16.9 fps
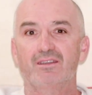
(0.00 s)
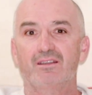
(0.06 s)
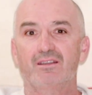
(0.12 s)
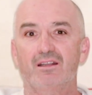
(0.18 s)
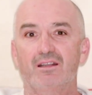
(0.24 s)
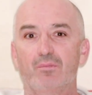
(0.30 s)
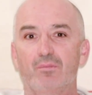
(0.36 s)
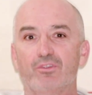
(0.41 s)

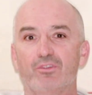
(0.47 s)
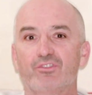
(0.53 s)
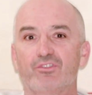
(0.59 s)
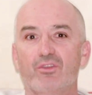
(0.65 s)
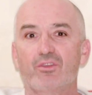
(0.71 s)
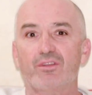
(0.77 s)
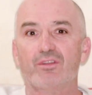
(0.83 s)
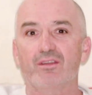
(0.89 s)
a
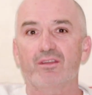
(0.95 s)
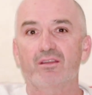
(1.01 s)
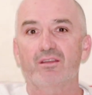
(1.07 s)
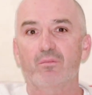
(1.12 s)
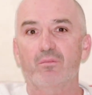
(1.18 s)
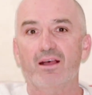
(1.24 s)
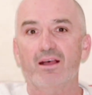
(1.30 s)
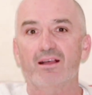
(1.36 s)
persona, a
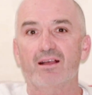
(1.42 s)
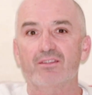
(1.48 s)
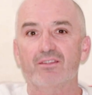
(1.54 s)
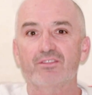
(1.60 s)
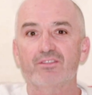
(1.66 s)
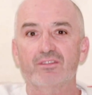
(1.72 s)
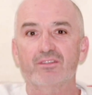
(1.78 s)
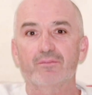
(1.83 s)

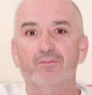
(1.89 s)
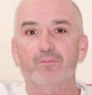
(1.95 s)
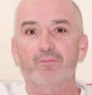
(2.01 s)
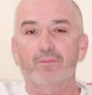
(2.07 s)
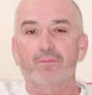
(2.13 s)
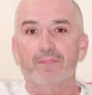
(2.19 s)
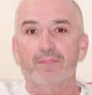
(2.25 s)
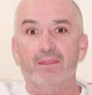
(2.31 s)
mask,
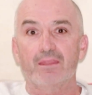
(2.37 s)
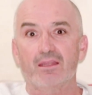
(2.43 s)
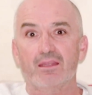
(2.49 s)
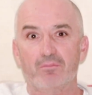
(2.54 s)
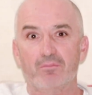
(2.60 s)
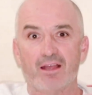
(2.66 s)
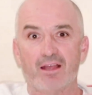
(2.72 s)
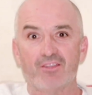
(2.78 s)

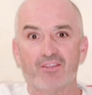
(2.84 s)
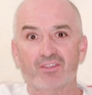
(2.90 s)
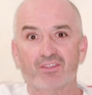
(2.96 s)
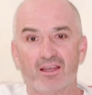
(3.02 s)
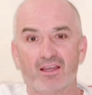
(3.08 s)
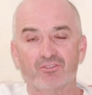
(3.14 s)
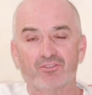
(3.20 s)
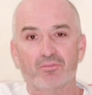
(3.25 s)
and mask
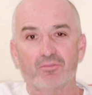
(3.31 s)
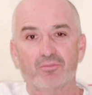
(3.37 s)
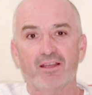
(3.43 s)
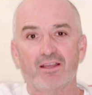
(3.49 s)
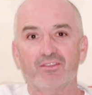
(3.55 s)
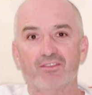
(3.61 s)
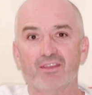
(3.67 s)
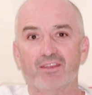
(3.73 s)
after
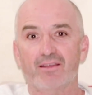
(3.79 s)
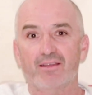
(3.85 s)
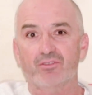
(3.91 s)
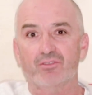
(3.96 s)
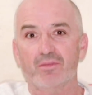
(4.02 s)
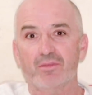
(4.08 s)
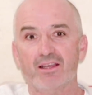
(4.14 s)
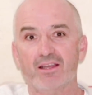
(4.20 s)
mask after
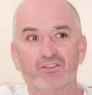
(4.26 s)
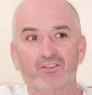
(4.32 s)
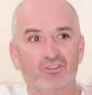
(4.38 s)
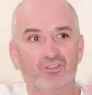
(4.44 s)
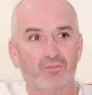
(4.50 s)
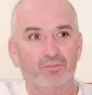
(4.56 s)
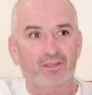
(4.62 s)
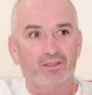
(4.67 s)
mask,
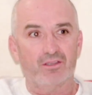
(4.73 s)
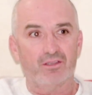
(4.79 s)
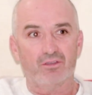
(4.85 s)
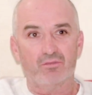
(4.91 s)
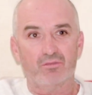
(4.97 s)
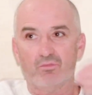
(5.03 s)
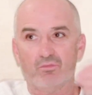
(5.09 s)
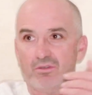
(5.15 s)
depending
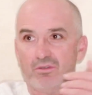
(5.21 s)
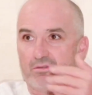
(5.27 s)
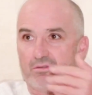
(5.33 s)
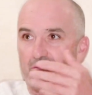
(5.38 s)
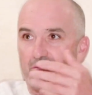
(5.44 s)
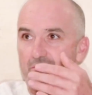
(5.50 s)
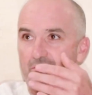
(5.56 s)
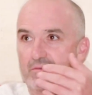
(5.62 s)
on what
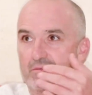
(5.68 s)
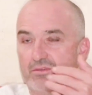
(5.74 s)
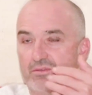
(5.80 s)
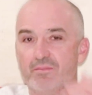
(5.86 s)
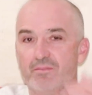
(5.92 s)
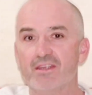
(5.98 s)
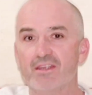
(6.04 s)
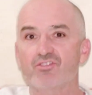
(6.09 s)
to
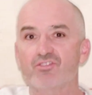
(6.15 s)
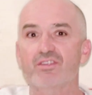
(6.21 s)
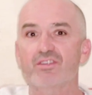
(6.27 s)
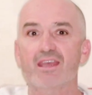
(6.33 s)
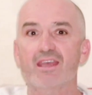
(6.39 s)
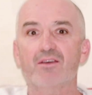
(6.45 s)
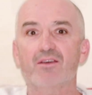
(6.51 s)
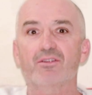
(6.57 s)
match the
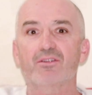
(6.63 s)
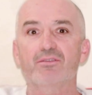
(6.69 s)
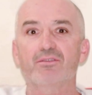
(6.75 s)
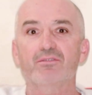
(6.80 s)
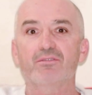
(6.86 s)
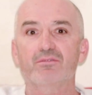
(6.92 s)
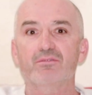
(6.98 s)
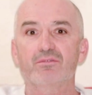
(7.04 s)
outer,
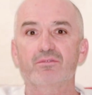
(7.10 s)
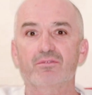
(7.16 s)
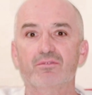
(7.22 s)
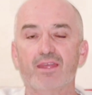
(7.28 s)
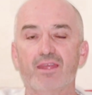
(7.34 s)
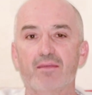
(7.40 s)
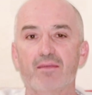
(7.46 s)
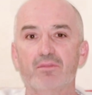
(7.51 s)

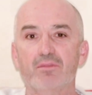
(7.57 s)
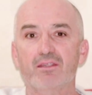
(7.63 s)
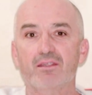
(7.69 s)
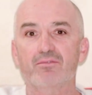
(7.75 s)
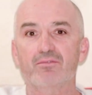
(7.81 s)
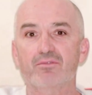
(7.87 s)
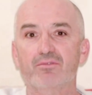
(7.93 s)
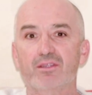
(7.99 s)
family,
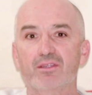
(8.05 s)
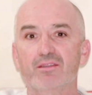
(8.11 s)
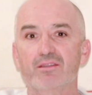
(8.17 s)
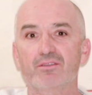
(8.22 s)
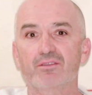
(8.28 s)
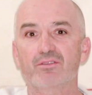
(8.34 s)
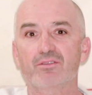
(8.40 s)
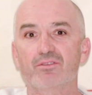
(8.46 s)

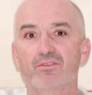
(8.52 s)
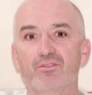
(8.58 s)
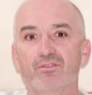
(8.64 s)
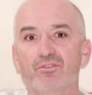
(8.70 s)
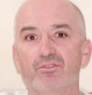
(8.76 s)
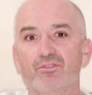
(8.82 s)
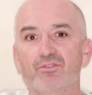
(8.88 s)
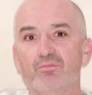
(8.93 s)

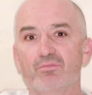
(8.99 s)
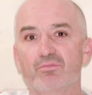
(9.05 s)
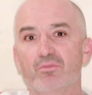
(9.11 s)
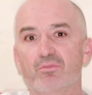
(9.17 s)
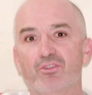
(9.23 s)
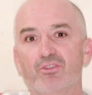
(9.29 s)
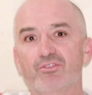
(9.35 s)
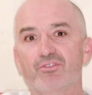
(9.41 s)
friends,
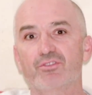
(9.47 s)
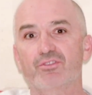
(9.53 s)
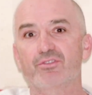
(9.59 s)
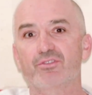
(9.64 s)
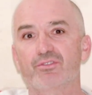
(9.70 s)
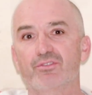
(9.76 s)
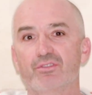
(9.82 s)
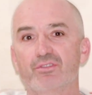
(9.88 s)

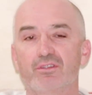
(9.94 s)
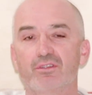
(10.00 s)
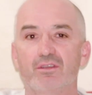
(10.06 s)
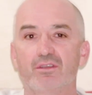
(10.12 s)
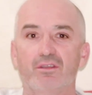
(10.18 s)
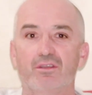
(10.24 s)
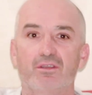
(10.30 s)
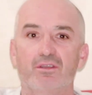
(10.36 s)
bosses,
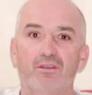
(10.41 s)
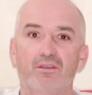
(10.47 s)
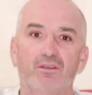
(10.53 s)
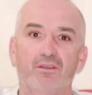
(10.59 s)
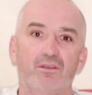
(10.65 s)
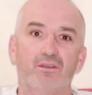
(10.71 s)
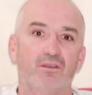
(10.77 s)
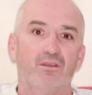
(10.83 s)

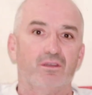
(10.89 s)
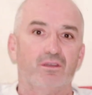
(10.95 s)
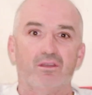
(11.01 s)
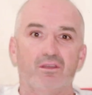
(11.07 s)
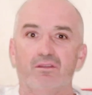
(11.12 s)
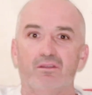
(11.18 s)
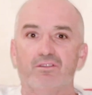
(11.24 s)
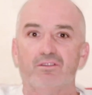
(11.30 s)

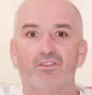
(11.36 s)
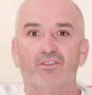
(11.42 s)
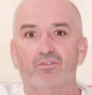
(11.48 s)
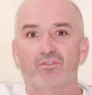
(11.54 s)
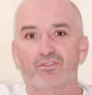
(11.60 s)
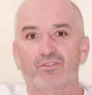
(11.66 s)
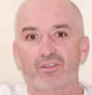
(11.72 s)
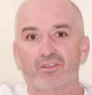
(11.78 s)
etc.,
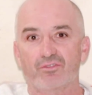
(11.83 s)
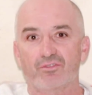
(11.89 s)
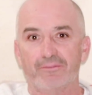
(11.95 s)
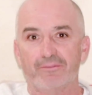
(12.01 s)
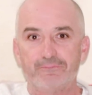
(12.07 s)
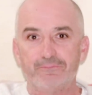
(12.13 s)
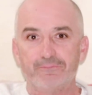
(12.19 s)
etc.